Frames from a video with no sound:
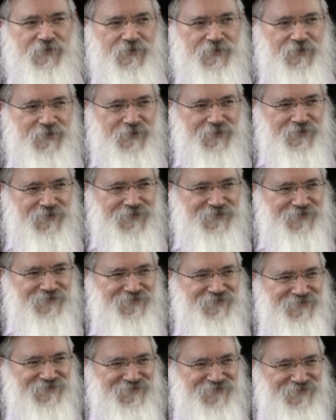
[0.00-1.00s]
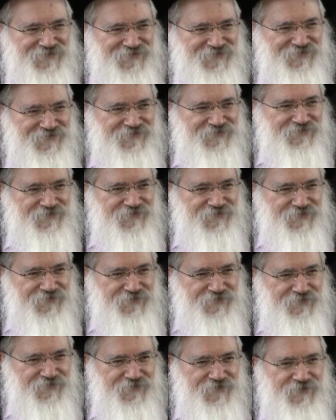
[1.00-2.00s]

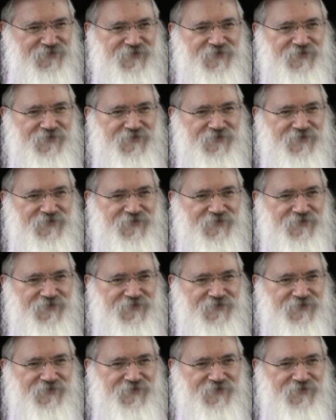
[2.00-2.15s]
Nothing is said.